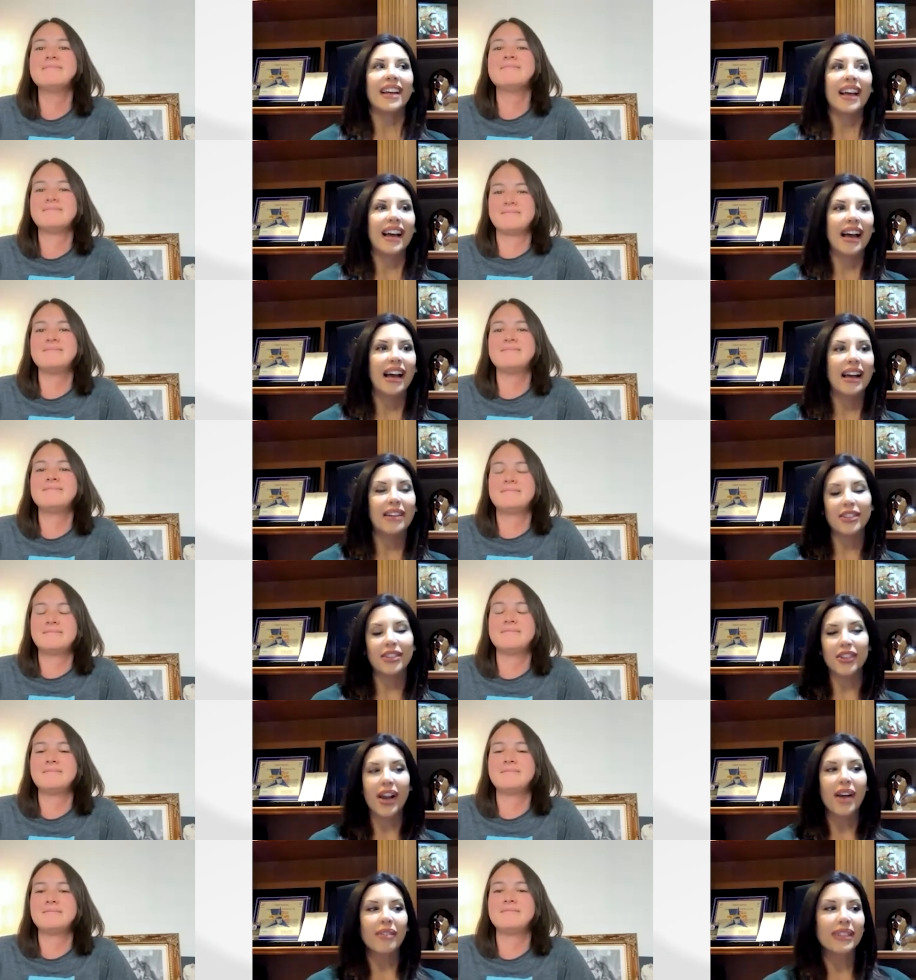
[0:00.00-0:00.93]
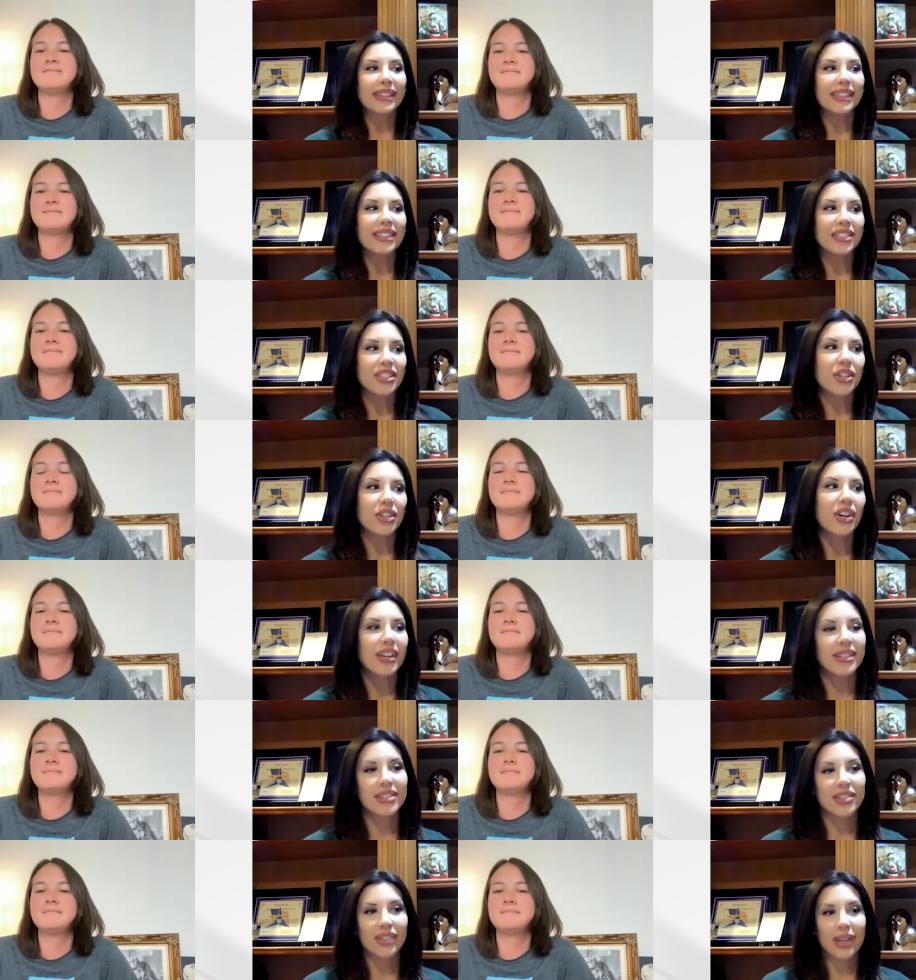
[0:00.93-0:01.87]
Speaker 1: uh, you're not really sure because
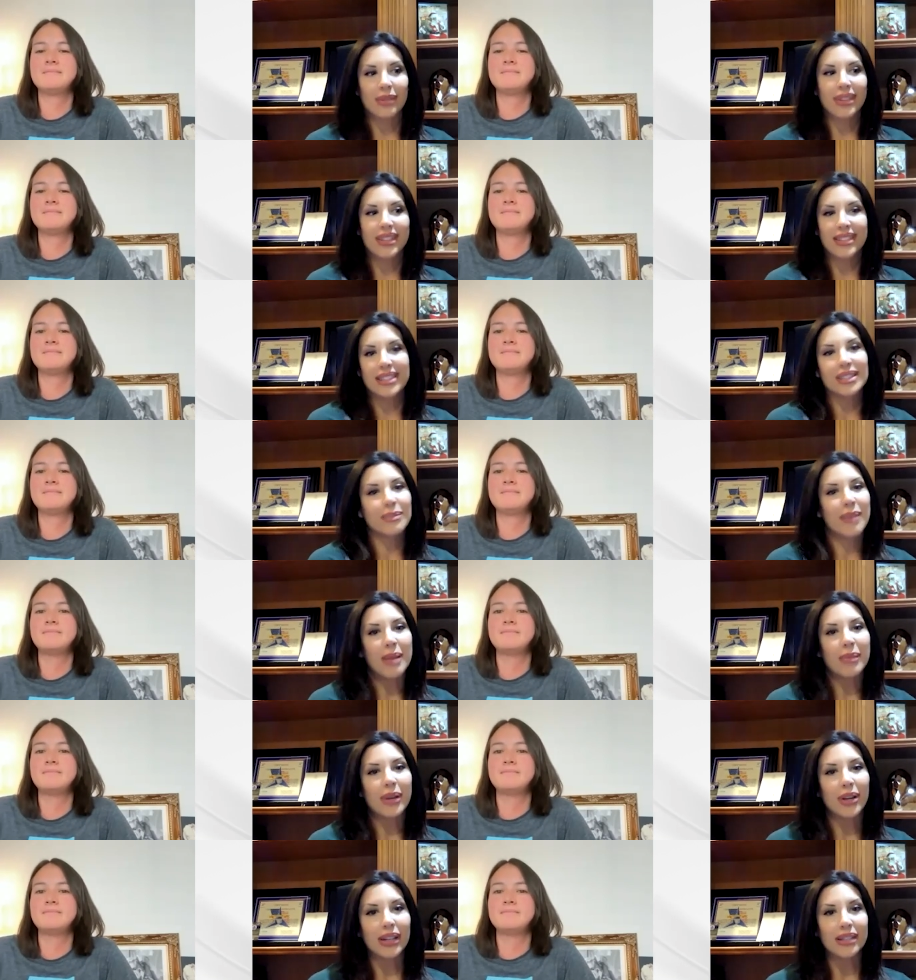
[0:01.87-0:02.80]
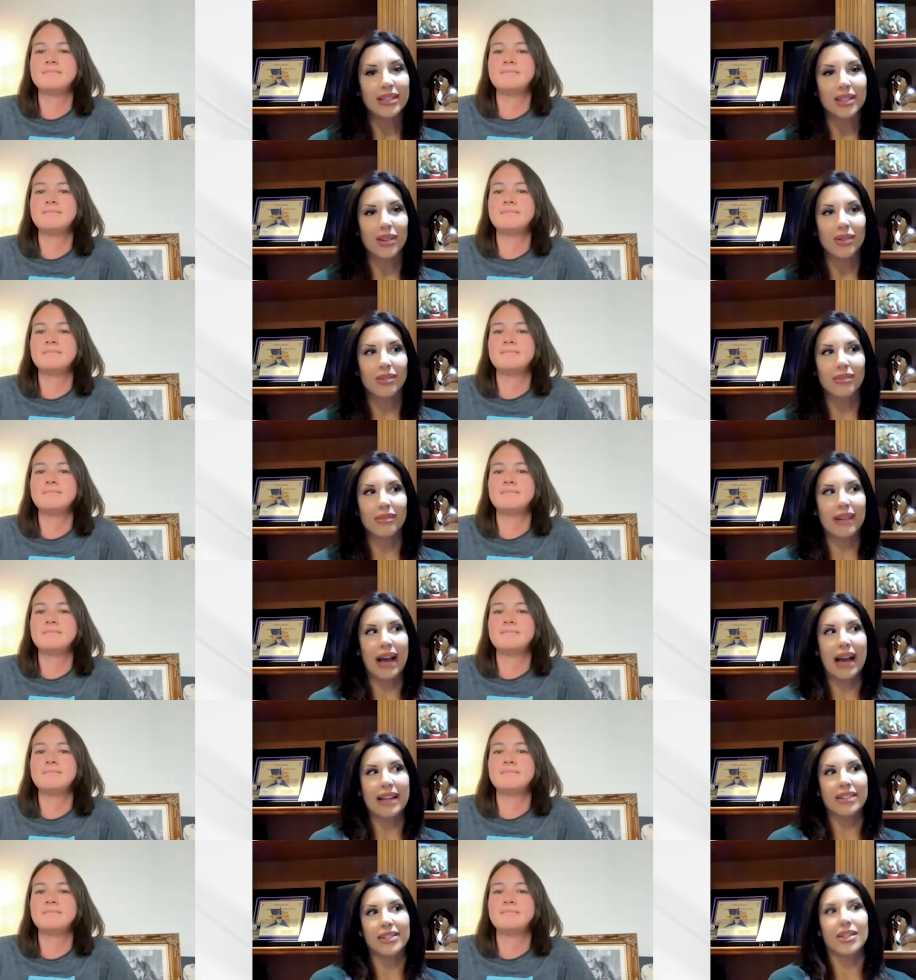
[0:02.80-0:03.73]
you're like, well, this is my period. So
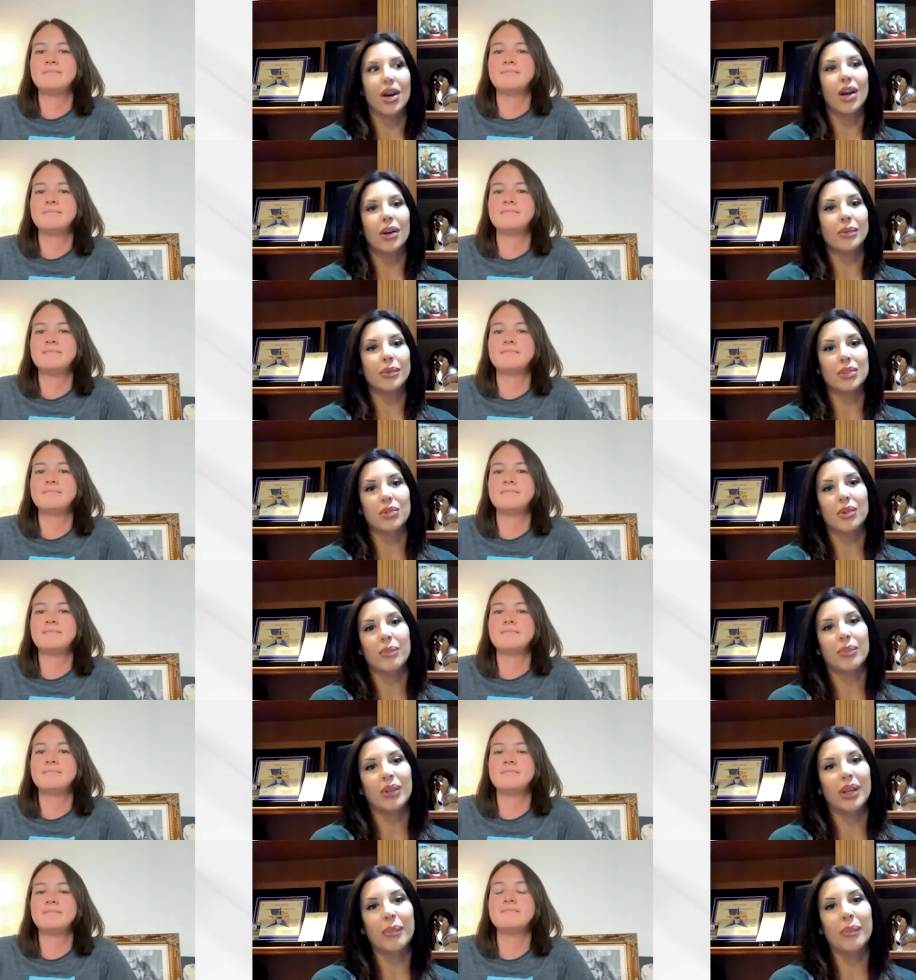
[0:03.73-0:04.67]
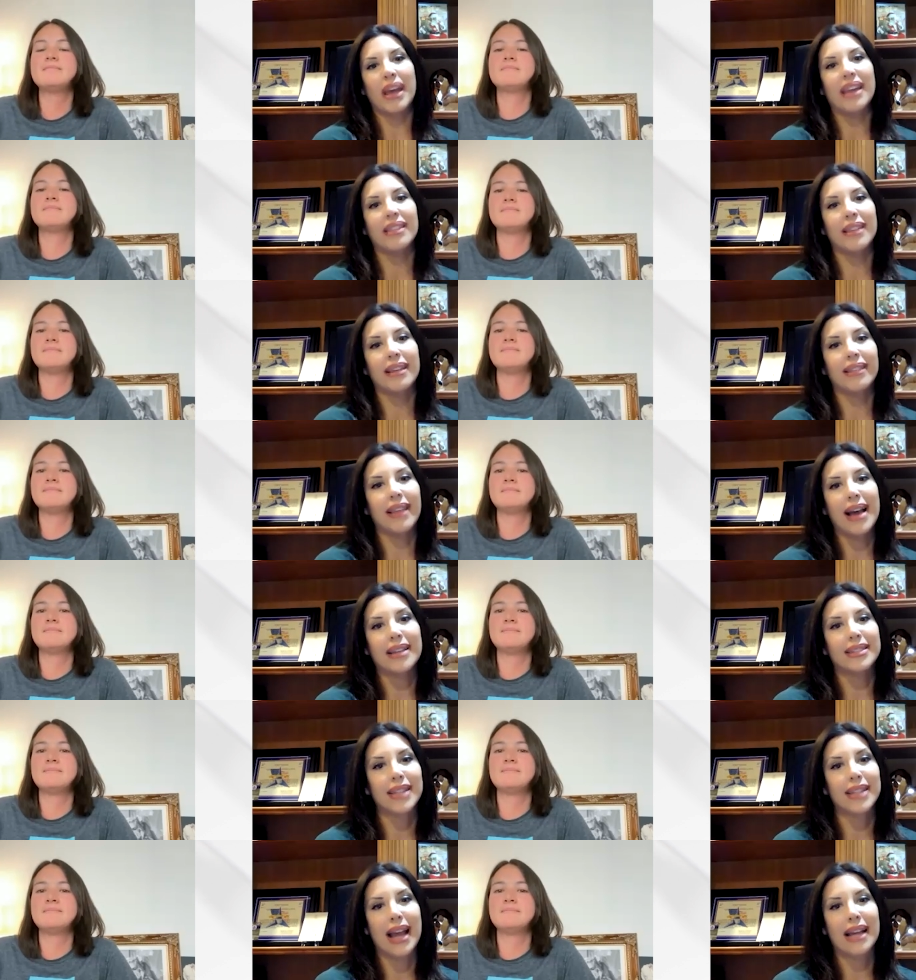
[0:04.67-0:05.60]
I just thought it was crippling pain that
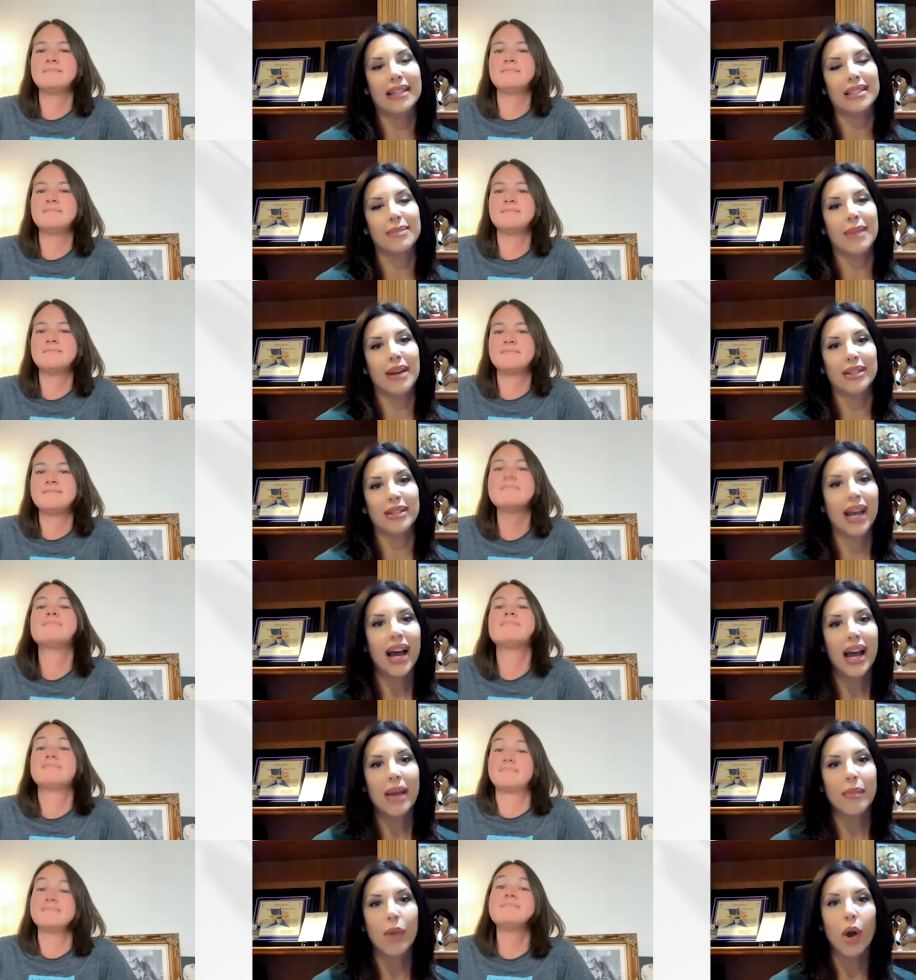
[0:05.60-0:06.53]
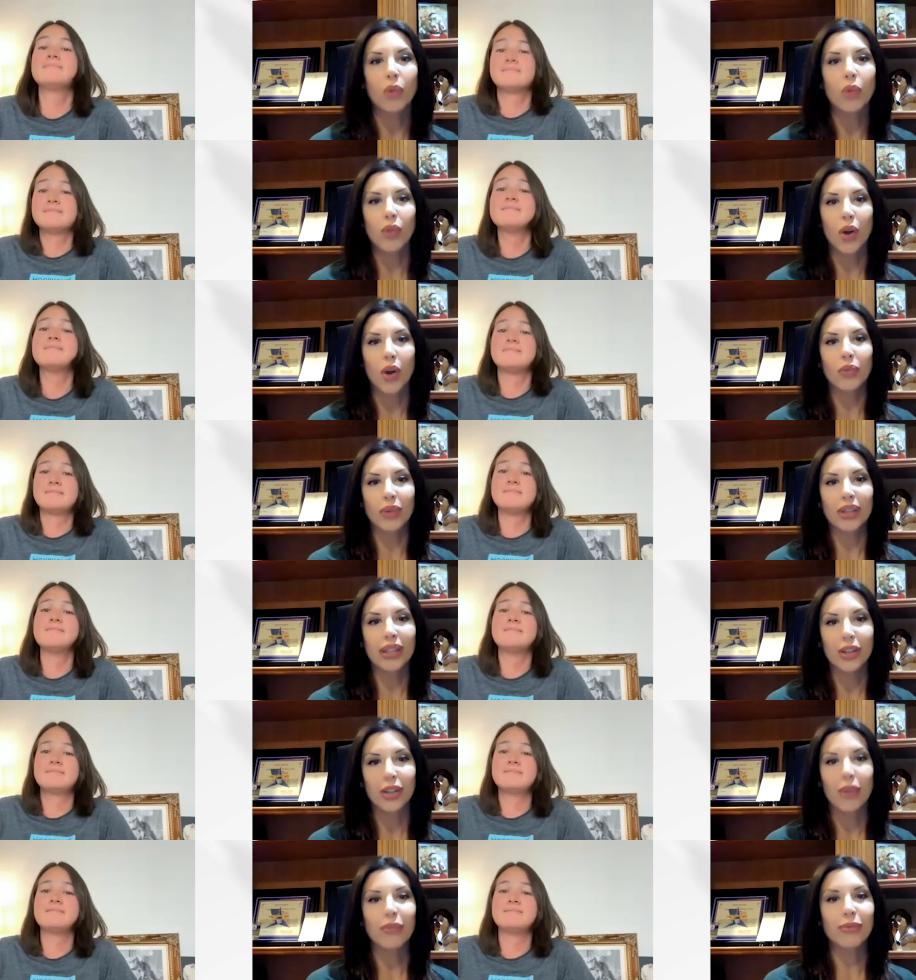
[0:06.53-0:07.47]
lasts X amount of time. Oh no, really? You
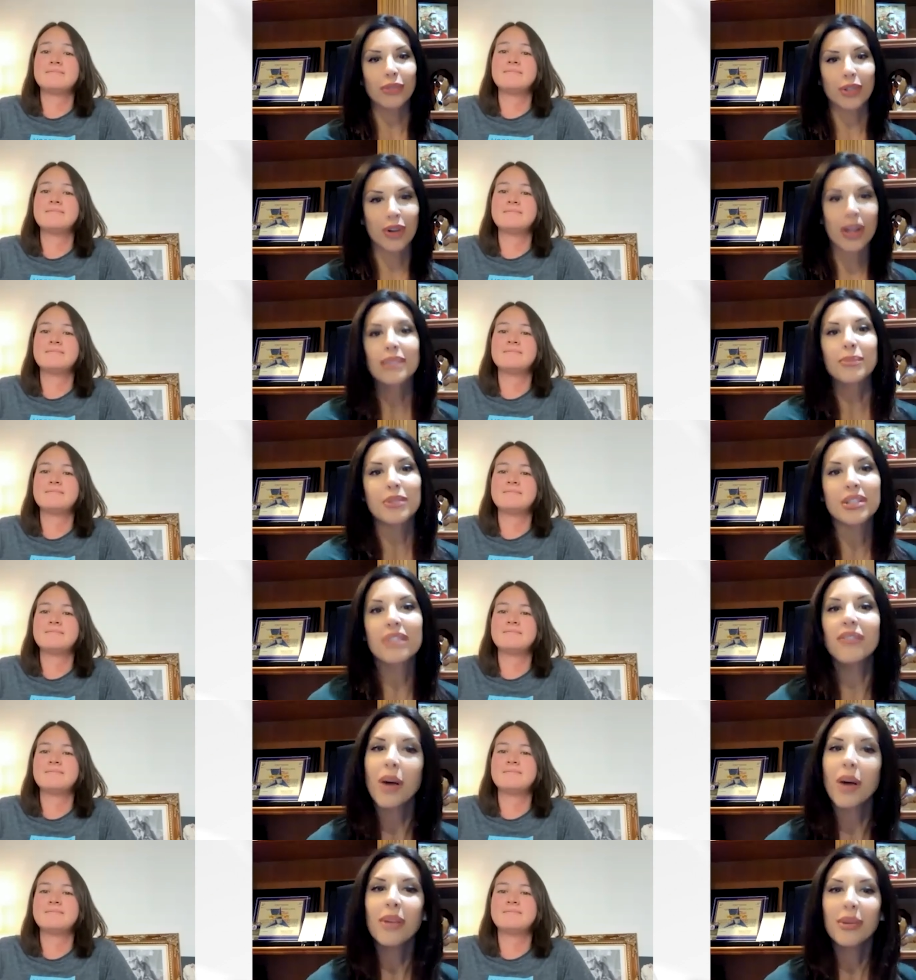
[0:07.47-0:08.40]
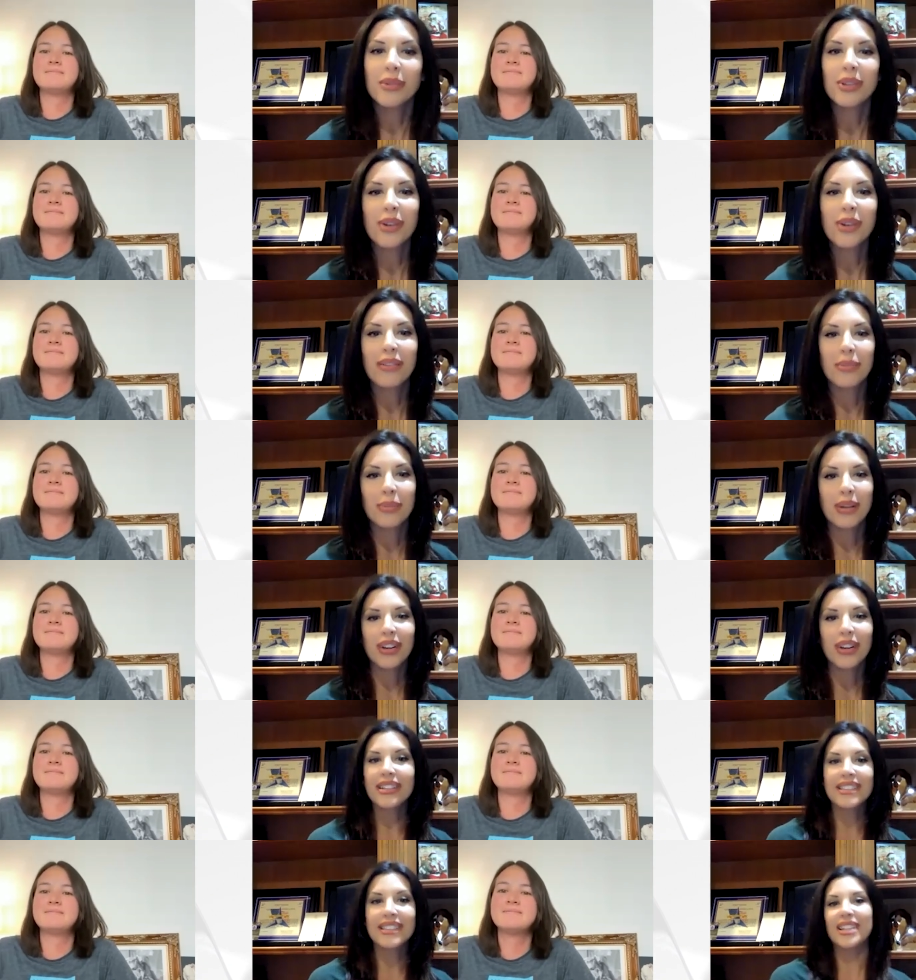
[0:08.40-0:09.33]
don't, you're not supposed to vomit when you have a
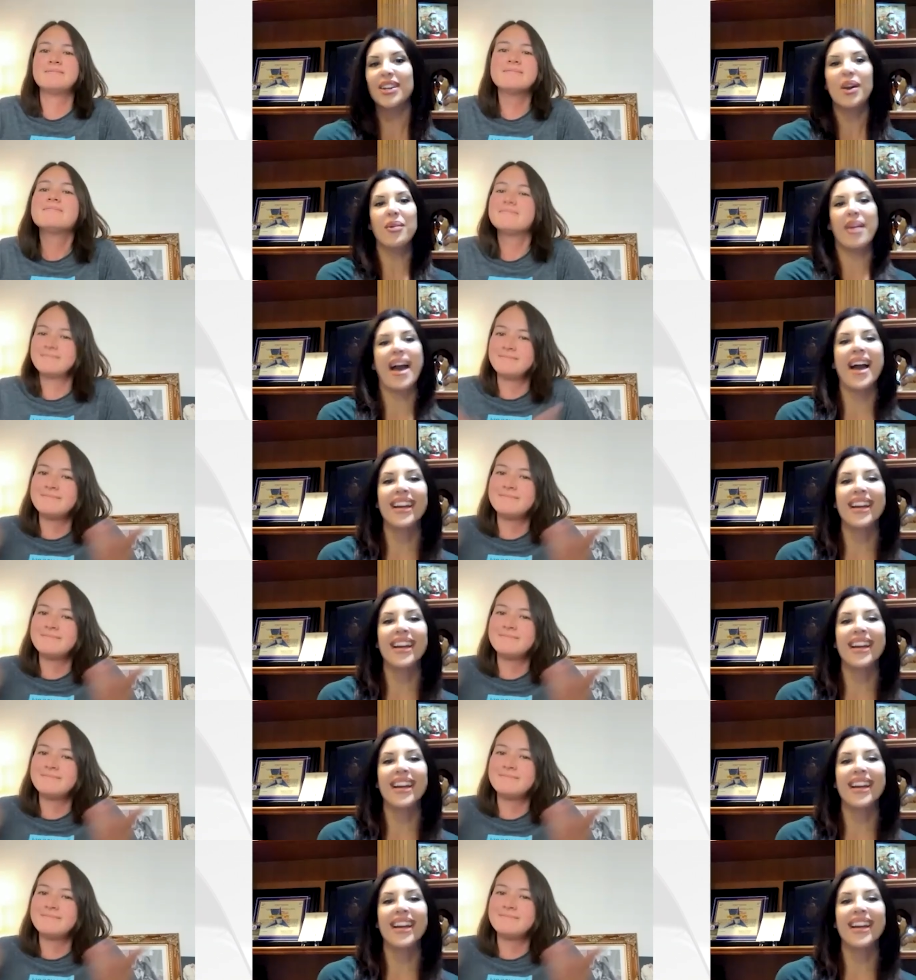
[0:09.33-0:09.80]
period. Didn't know that,